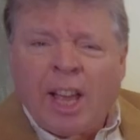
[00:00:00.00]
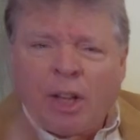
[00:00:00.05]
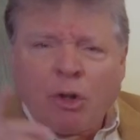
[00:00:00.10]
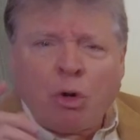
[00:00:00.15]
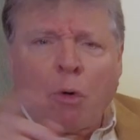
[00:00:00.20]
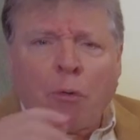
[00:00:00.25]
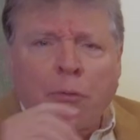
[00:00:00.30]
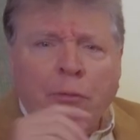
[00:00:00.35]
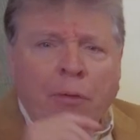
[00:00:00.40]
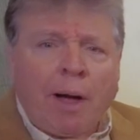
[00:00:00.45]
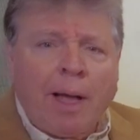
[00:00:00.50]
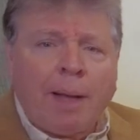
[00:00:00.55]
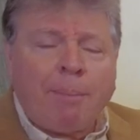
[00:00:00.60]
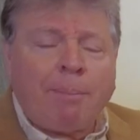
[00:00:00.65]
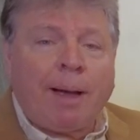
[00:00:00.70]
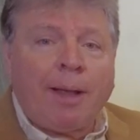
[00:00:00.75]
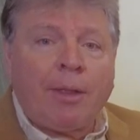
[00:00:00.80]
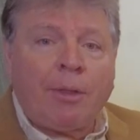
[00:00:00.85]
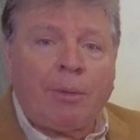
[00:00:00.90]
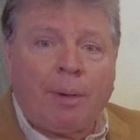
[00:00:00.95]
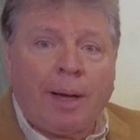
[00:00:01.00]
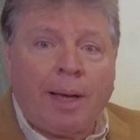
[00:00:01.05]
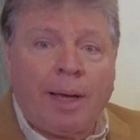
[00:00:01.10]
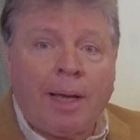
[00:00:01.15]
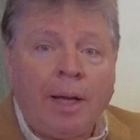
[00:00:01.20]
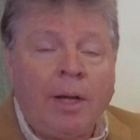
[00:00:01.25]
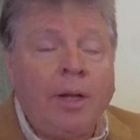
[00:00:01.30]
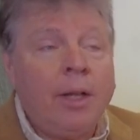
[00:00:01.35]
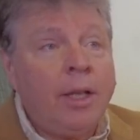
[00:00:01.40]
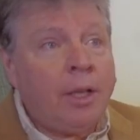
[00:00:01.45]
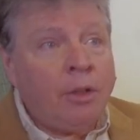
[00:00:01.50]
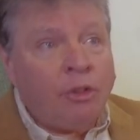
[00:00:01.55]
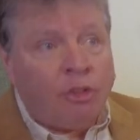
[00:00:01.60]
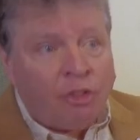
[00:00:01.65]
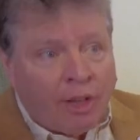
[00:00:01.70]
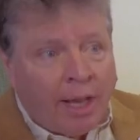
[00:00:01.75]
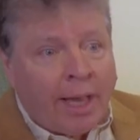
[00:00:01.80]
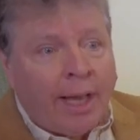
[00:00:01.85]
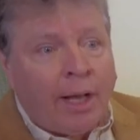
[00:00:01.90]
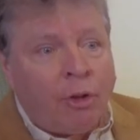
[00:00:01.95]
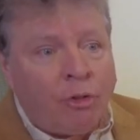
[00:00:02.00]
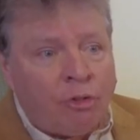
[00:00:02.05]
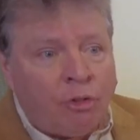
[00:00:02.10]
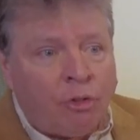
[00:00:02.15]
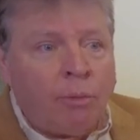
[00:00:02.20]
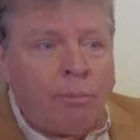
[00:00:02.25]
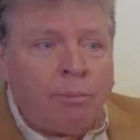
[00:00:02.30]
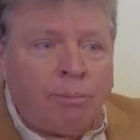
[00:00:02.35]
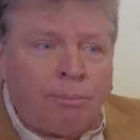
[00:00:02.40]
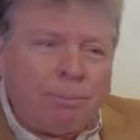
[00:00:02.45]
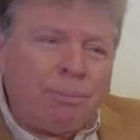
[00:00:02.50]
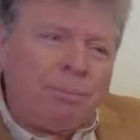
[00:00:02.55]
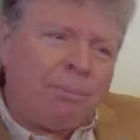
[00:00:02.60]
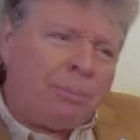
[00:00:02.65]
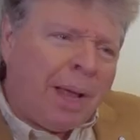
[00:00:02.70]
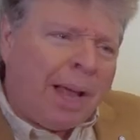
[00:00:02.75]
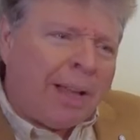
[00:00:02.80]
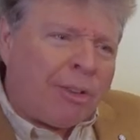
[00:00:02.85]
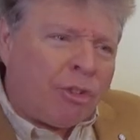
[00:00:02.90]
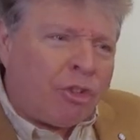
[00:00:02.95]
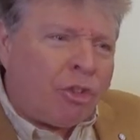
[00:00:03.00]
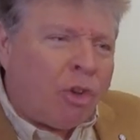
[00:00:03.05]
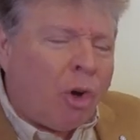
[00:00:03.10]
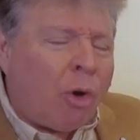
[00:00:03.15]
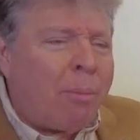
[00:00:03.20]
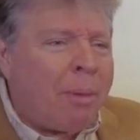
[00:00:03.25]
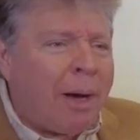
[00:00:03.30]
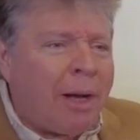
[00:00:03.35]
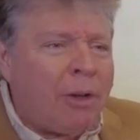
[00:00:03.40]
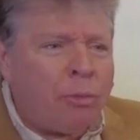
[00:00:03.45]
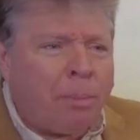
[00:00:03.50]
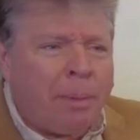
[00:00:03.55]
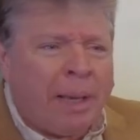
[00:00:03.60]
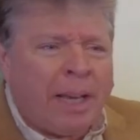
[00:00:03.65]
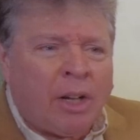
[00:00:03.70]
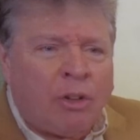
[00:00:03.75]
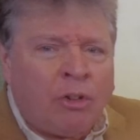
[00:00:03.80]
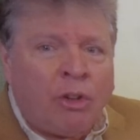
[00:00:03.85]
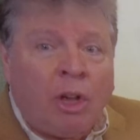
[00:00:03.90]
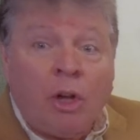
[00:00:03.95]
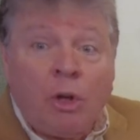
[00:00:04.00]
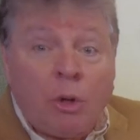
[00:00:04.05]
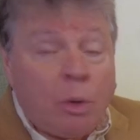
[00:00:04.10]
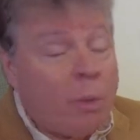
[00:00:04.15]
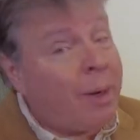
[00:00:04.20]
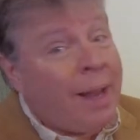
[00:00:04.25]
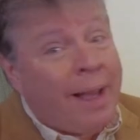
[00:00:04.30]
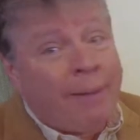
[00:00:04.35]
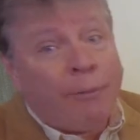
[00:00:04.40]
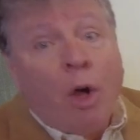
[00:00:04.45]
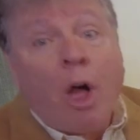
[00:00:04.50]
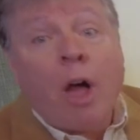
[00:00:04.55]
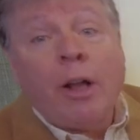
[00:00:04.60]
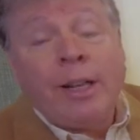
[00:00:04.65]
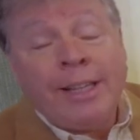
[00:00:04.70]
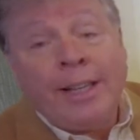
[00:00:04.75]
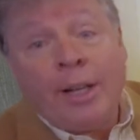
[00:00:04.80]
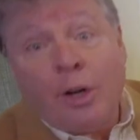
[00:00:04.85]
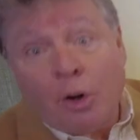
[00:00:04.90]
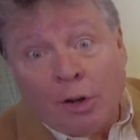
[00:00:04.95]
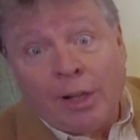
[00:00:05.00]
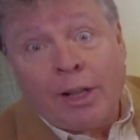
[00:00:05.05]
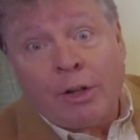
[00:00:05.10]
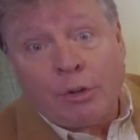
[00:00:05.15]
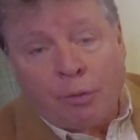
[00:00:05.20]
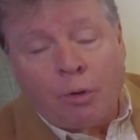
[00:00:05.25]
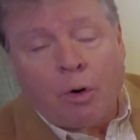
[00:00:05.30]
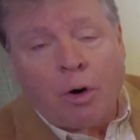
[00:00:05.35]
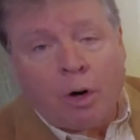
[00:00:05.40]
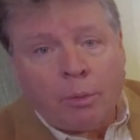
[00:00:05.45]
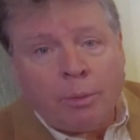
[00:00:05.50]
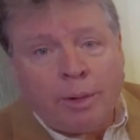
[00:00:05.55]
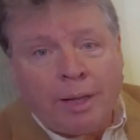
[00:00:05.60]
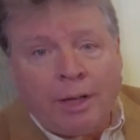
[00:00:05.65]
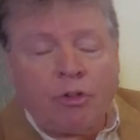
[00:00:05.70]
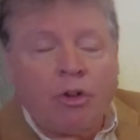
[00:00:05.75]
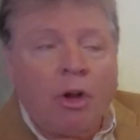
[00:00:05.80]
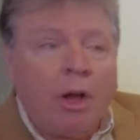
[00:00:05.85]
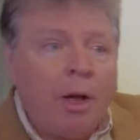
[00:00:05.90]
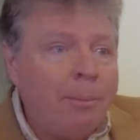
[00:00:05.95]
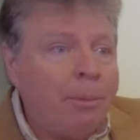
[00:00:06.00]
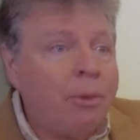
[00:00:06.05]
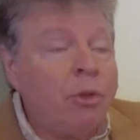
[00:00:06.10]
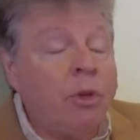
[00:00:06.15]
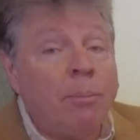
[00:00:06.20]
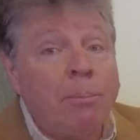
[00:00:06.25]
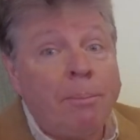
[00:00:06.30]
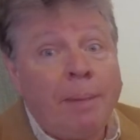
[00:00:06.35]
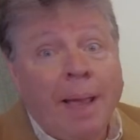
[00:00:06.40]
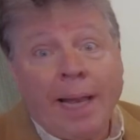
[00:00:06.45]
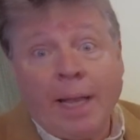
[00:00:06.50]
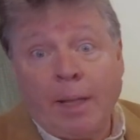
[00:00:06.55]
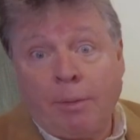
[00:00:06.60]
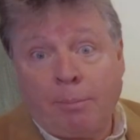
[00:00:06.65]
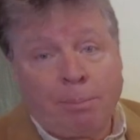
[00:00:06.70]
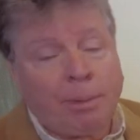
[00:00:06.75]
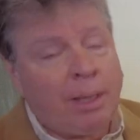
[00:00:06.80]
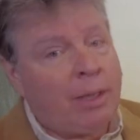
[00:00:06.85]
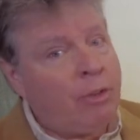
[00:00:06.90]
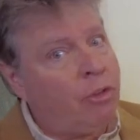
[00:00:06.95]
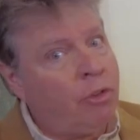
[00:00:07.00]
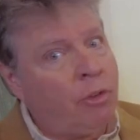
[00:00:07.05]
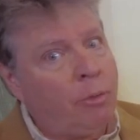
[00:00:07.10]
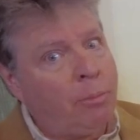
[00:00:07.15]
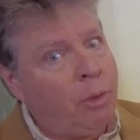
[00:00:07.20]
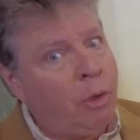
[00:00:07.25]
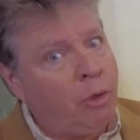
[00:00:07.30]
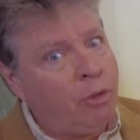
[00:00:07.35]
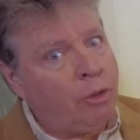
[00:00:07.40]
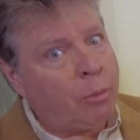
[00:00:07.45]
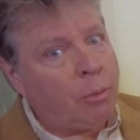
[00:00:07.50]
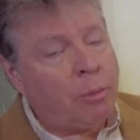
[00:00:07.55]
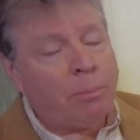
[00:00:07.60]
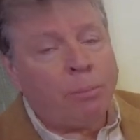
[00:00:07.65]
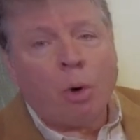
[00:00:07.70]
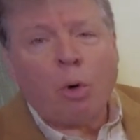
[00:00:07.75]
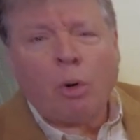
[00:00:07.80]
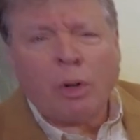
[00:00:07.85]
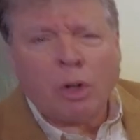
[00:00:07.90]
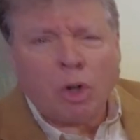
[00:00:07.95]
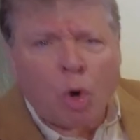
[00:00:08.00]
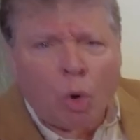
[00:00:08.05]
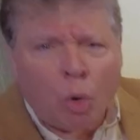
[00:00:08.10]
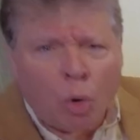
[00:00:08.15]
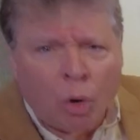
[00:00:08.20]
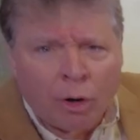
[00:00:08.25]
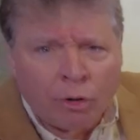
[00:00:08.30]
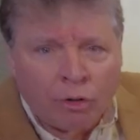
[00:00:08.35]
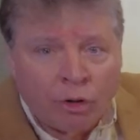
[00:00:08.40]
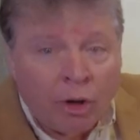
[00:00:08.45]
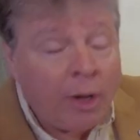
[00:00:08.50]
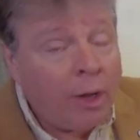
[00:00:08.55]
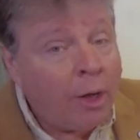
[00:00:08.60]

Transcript: You'll find, by the way, in scales, to not so much, because you don't have nearly as far a reach, but there are many places in music with broken chords